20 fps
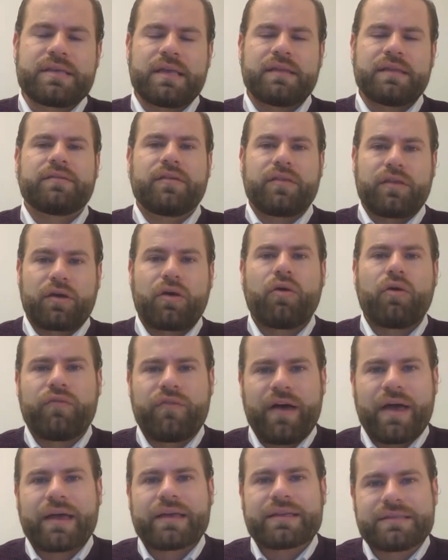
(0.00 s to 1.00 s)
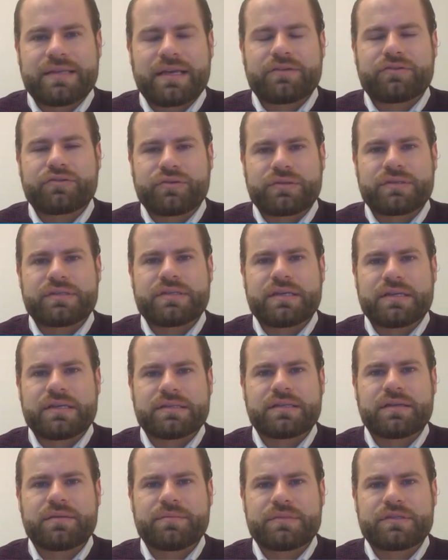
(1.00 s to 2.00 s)
into the COVAX central
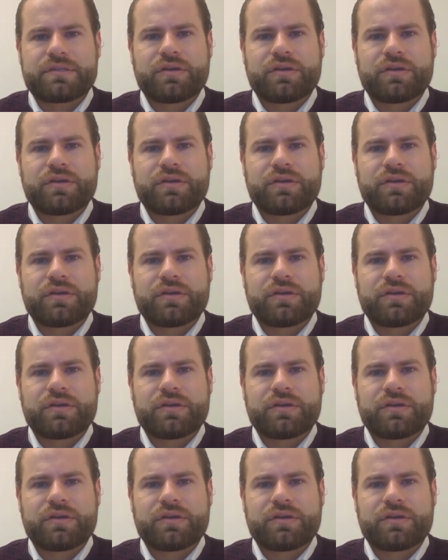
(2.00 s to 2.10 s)
system.